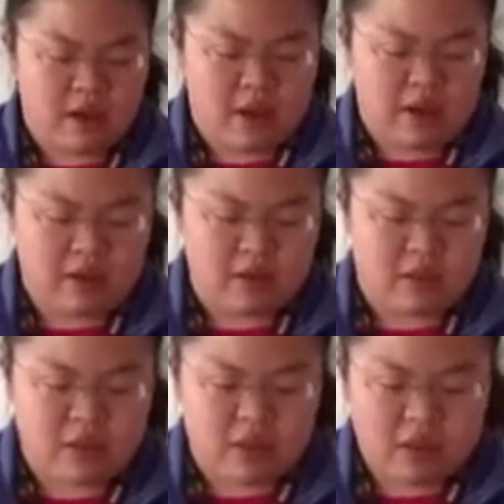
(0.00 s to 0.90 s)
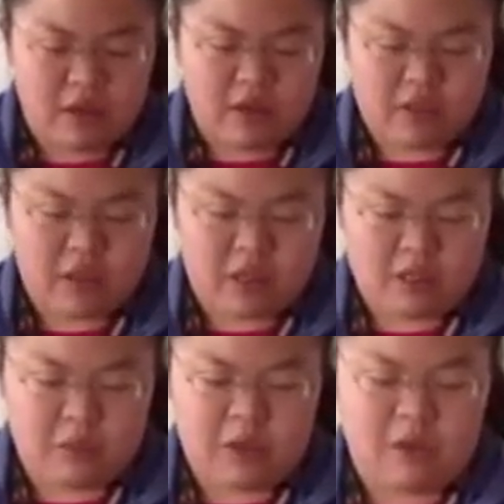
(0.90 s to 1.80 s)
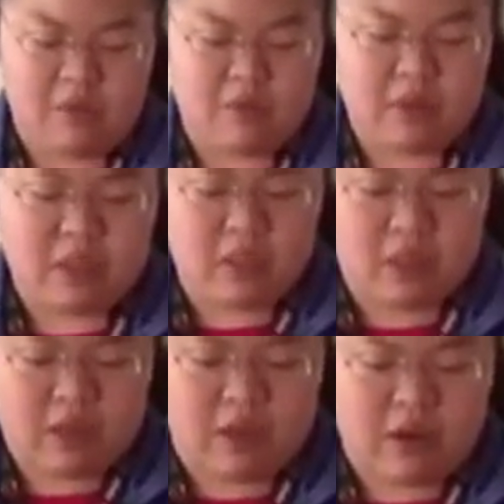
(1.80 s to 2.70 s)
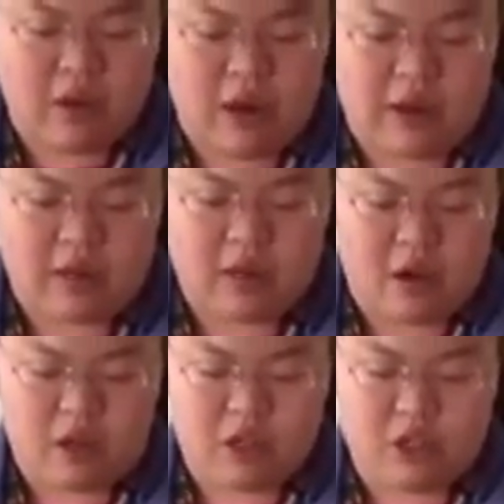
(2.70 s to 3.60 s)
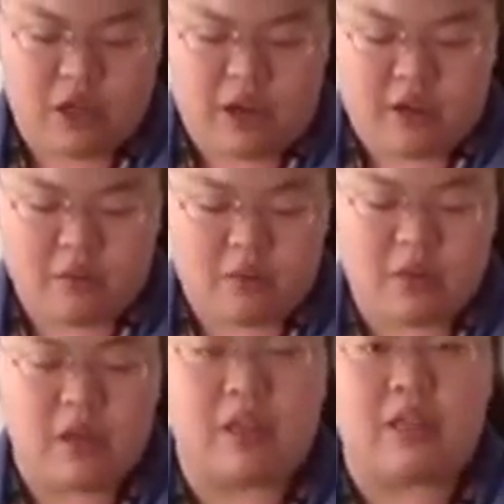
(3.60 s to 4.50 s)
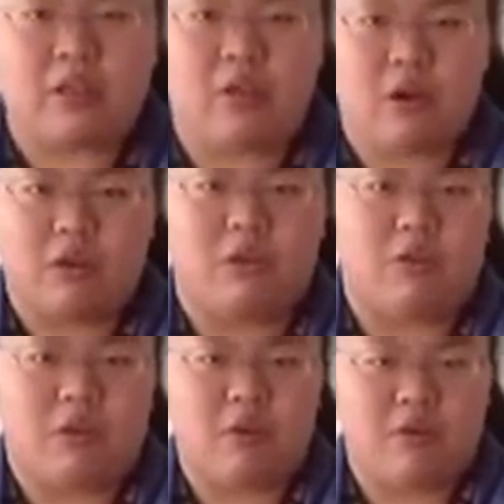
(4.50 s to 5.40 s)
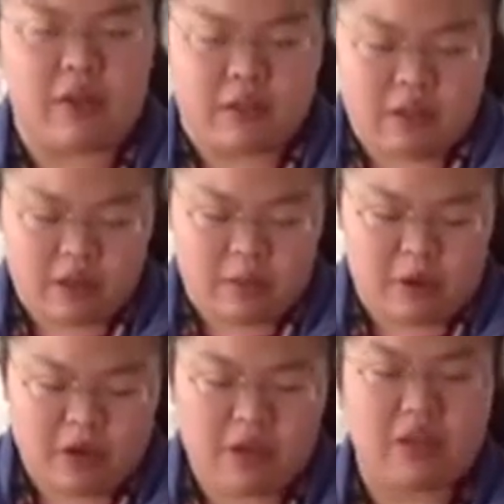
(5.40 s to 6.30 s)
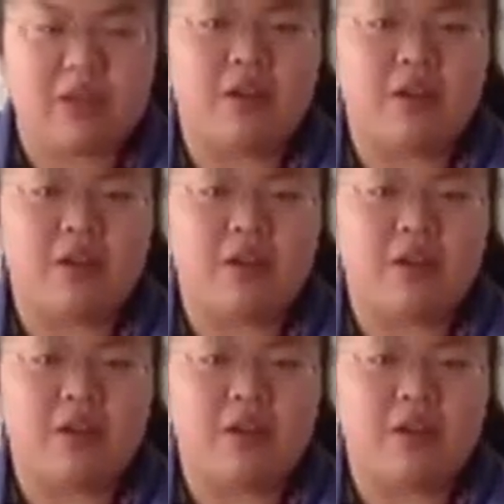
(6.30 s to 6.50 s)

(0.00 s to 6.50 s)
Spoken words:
and silicon dioxide is made of silicon and oxygen atoms, and these are also covalently bonded.